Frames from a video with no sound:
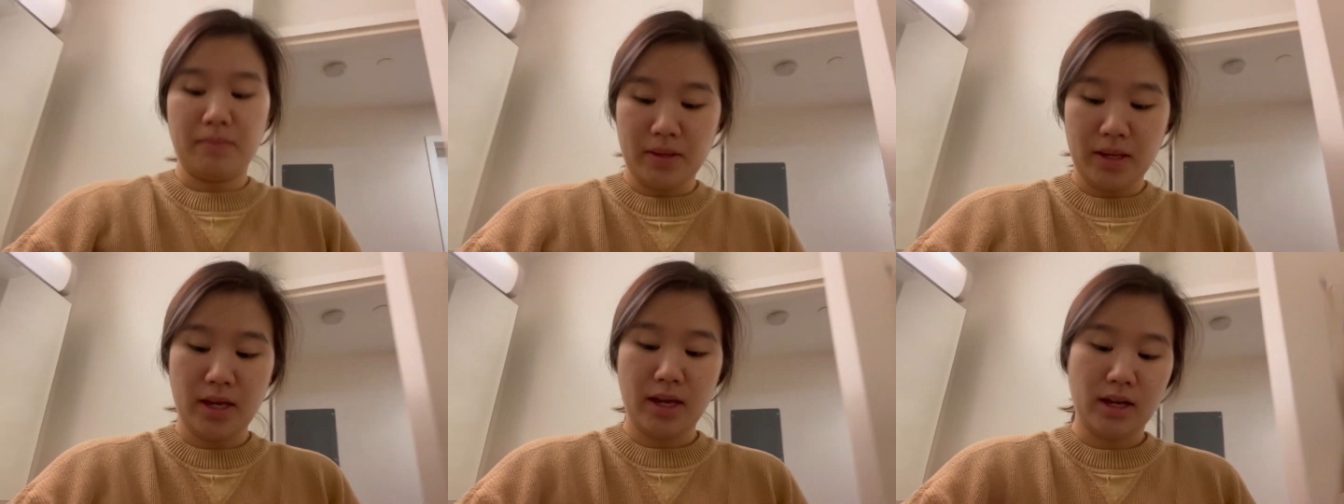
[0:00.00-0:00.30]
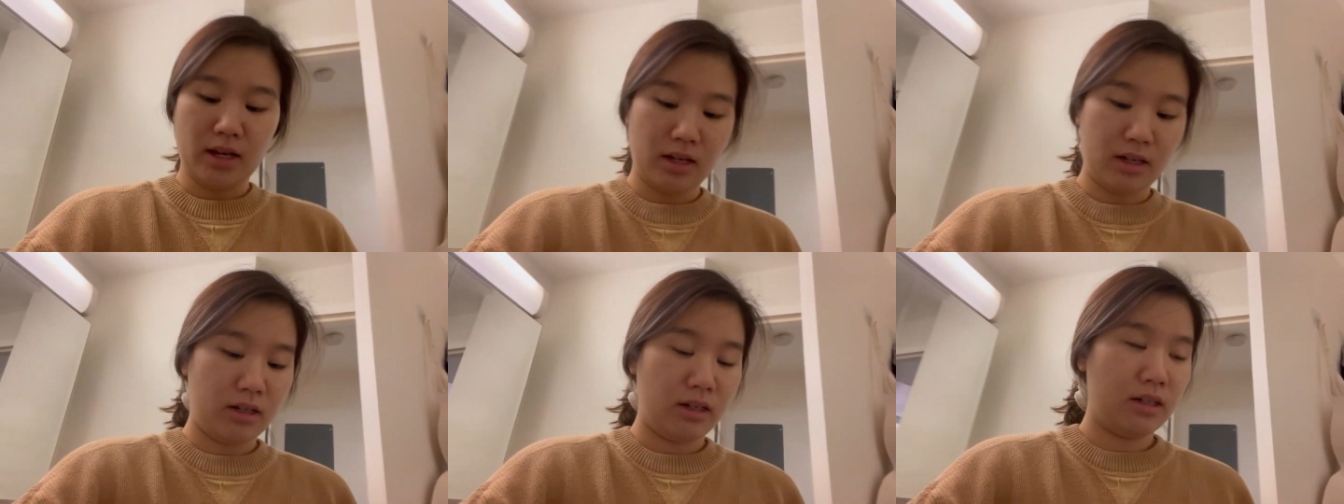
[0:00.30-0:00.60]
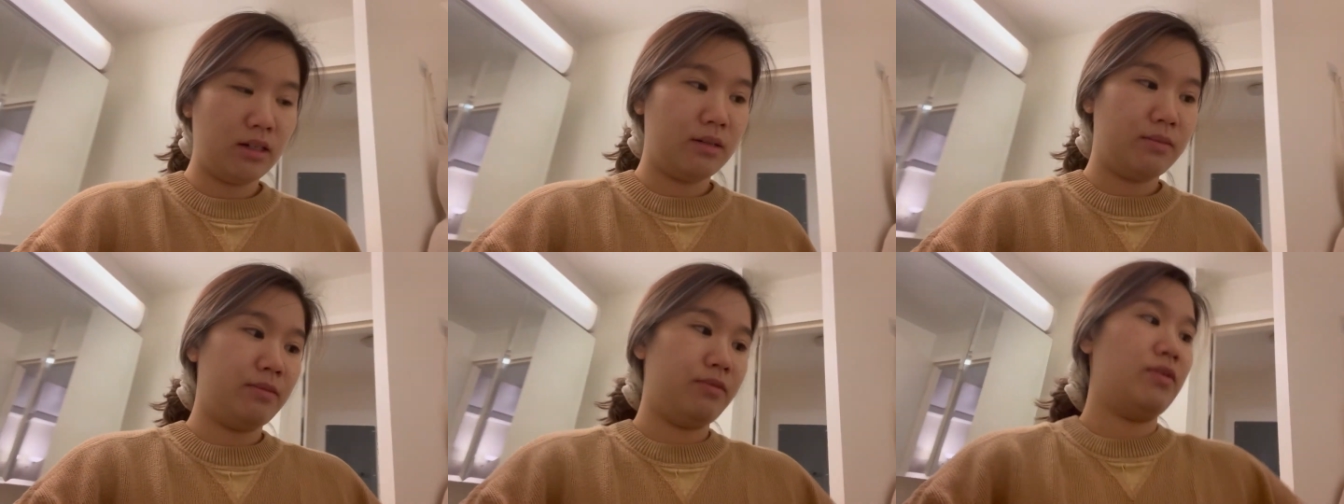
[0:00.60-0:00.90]
But
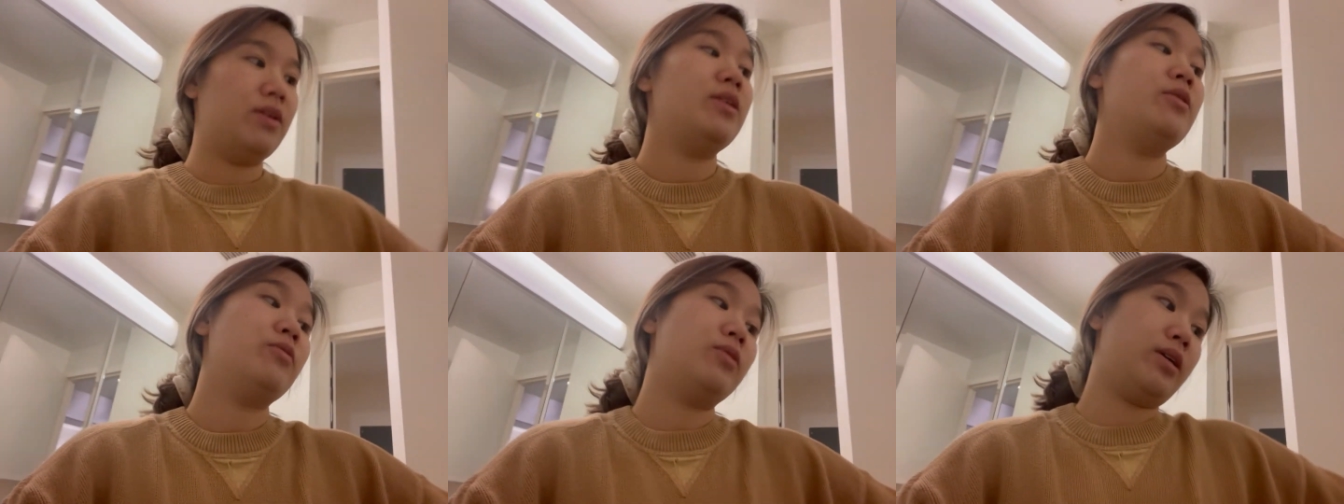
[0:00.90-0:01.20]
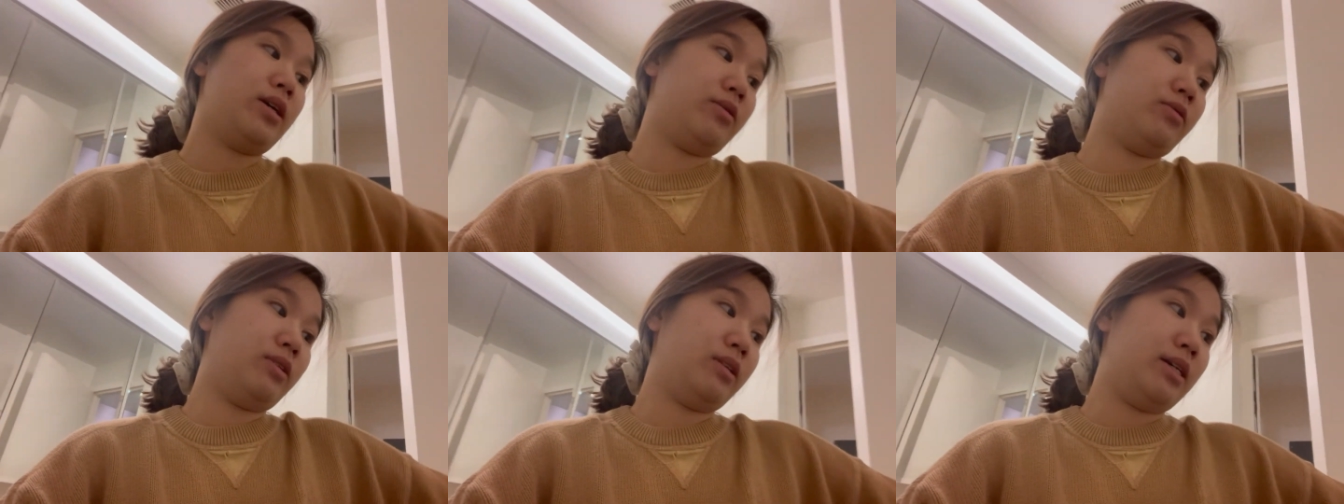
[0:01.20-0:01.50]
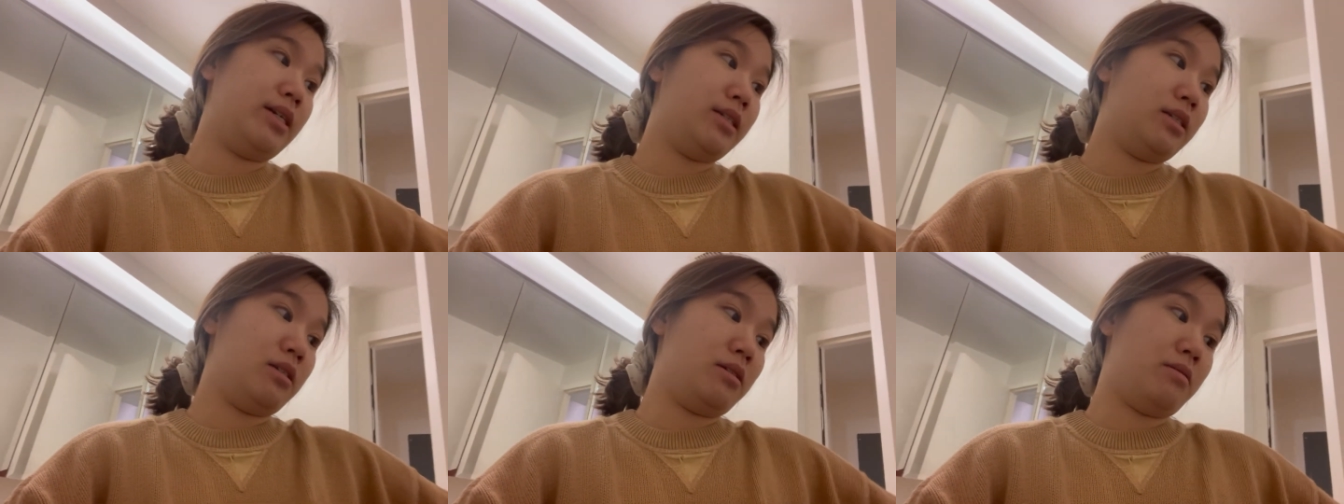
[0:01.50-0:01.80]
yeah, um, if anyone can
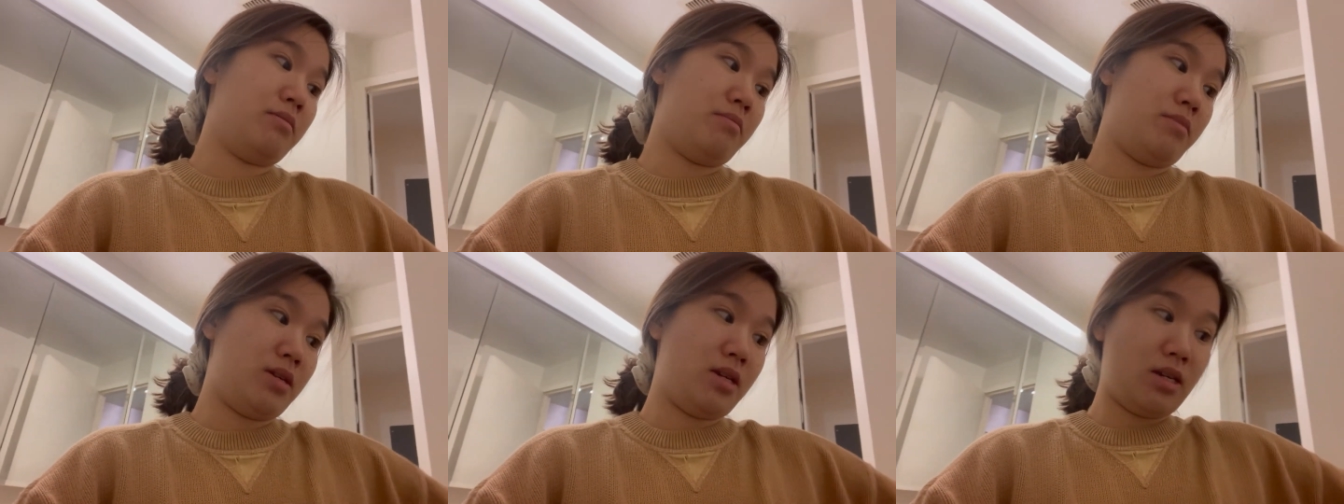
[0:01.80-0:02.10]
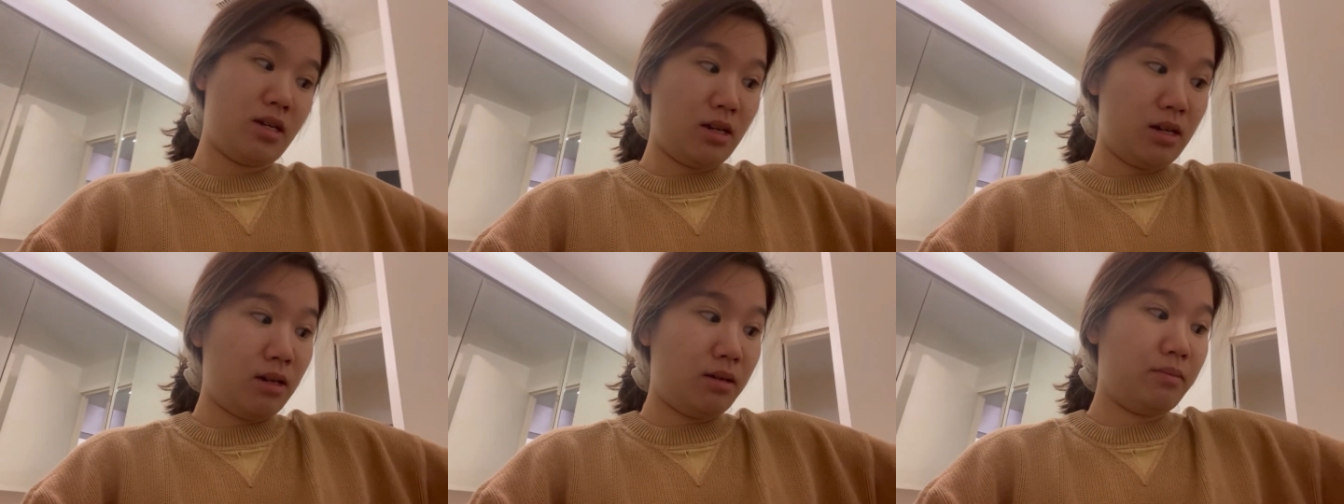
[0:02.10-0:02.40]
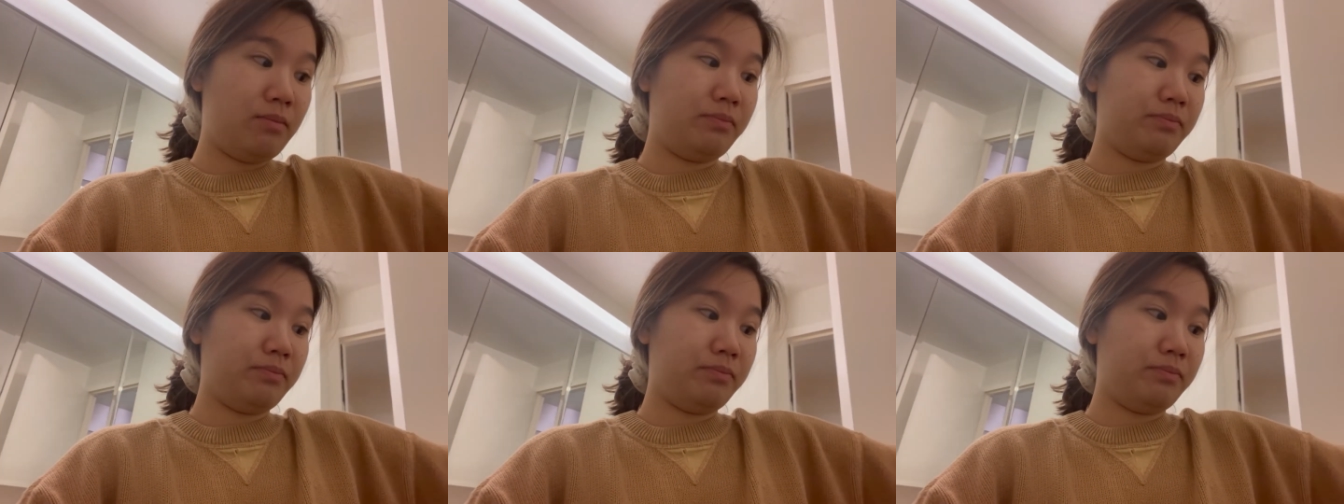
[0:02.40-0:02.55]
relate to me,